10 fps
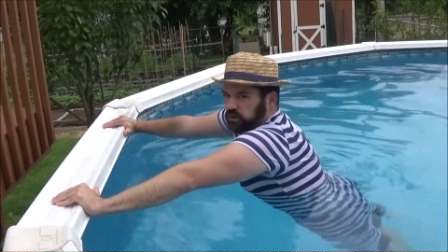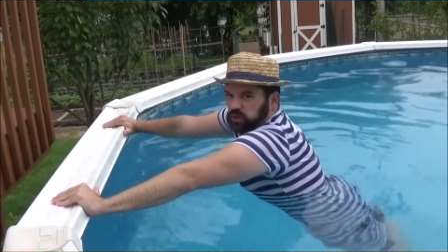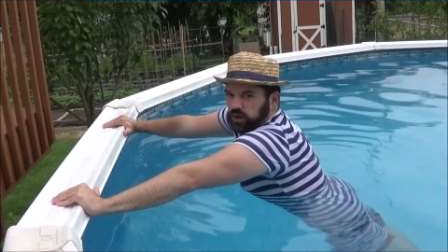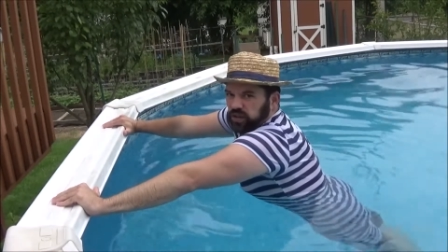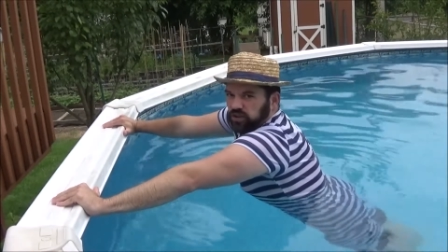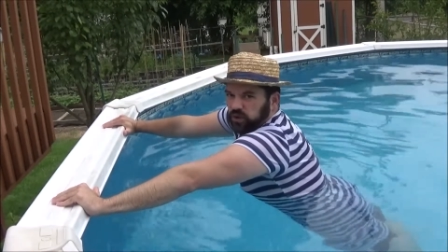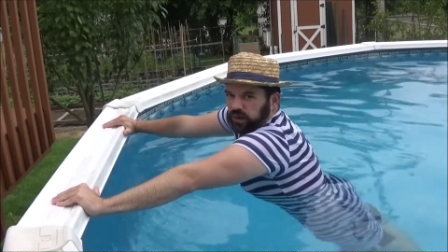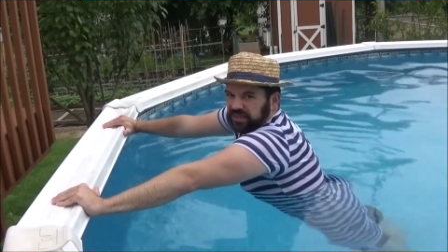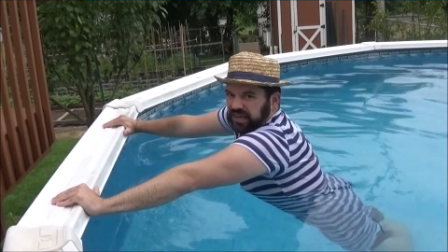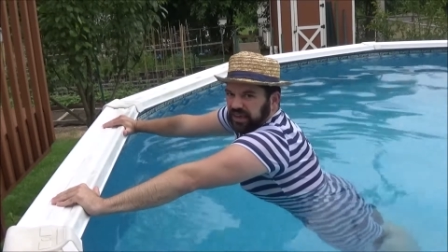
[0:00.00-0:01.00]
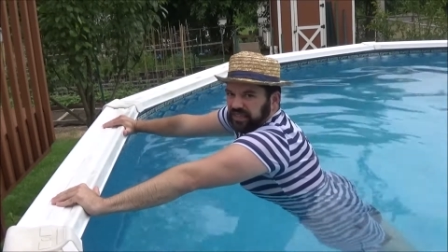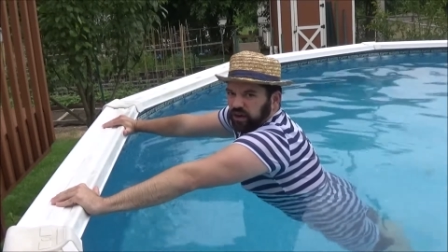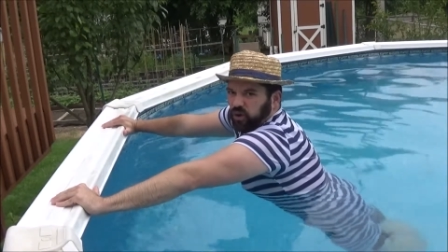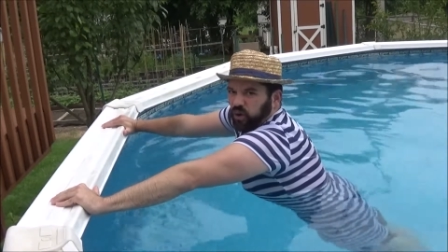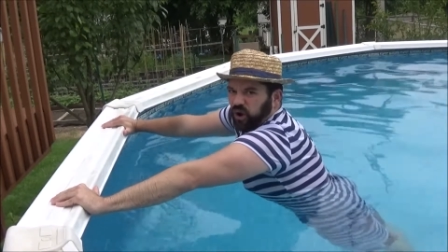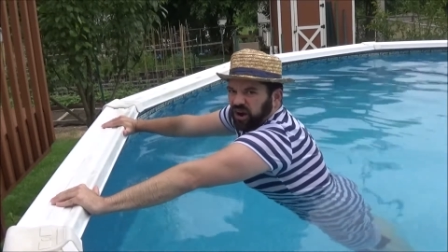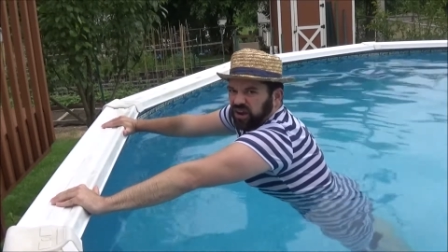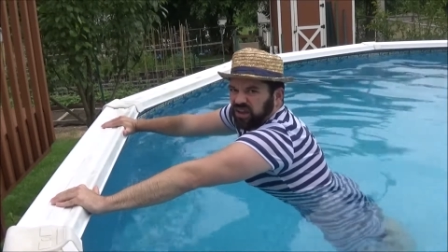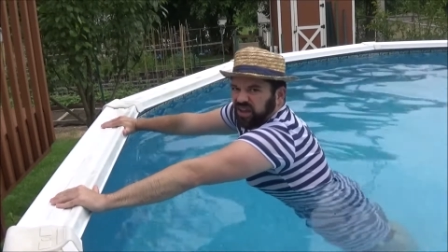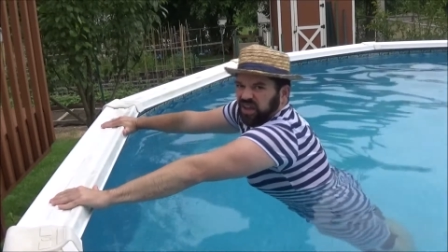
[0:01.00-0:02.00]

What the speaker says: what you wanna do, you wanna tighten that core,